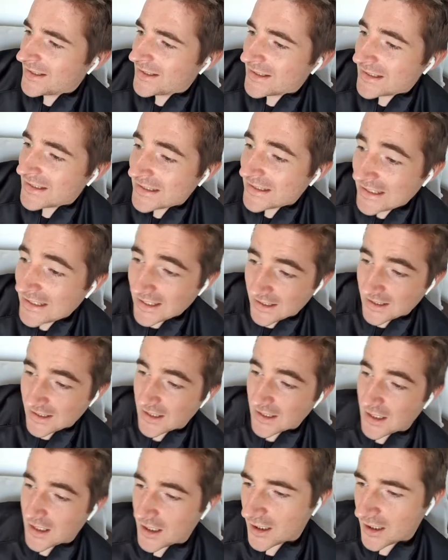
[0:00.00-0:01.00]
Yeah,
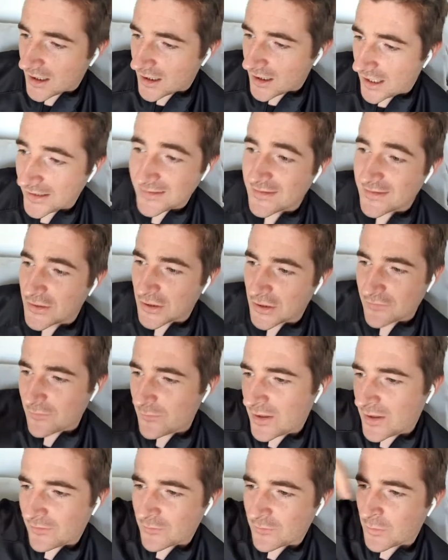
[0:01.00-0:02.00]
and this is good for
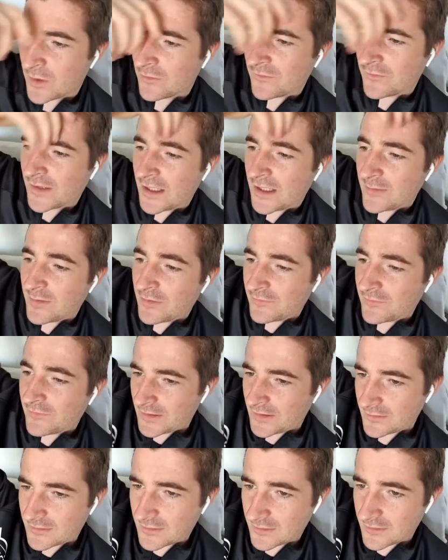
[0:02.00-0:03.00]
me as well, thinking about
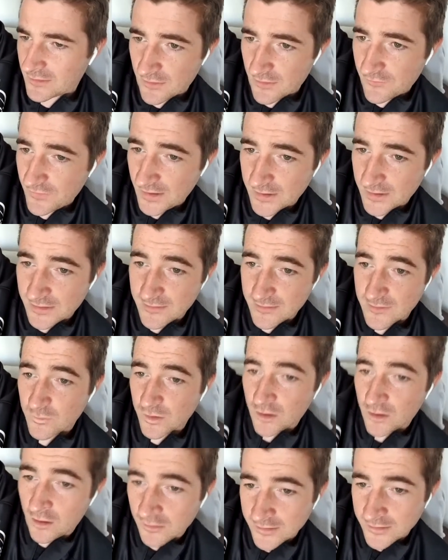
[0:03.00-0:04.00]
things, because I think this is what
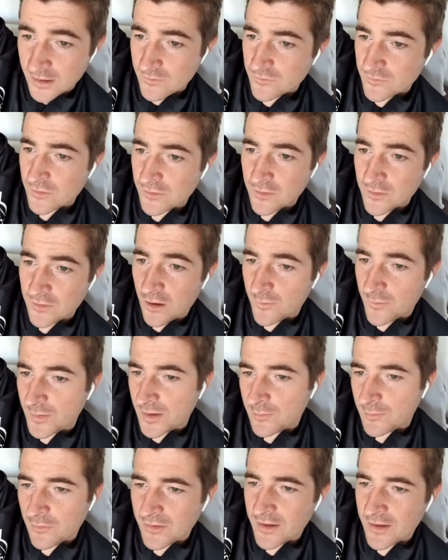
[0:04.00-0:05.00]
the lockdown's doing to a lot of
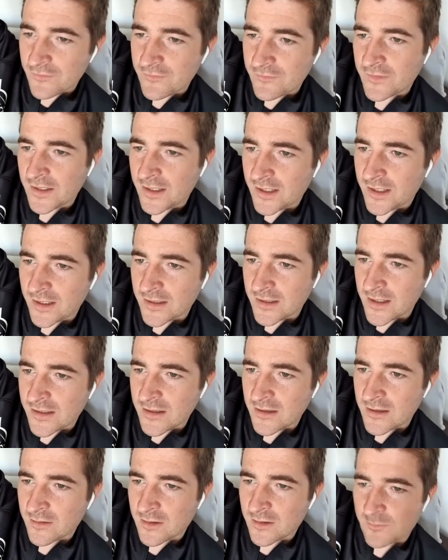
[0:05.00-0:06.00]
people. They're thinking, and
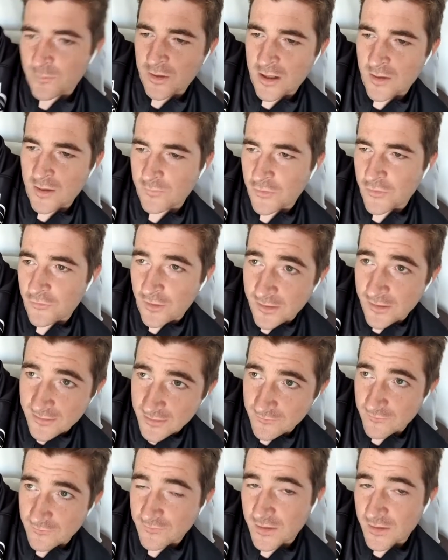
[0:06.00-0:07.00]
you become
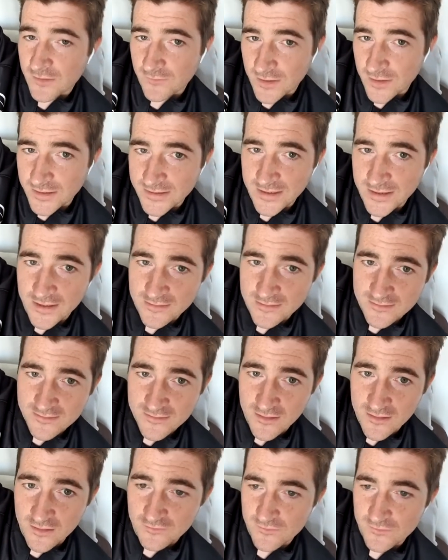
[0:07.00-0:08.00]
creative and think of ideas and
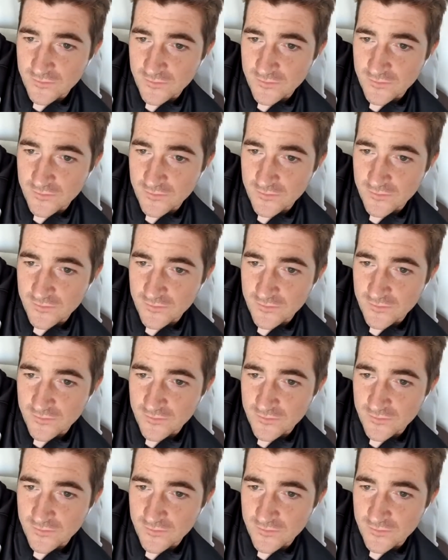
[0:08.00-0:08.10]
stuff. And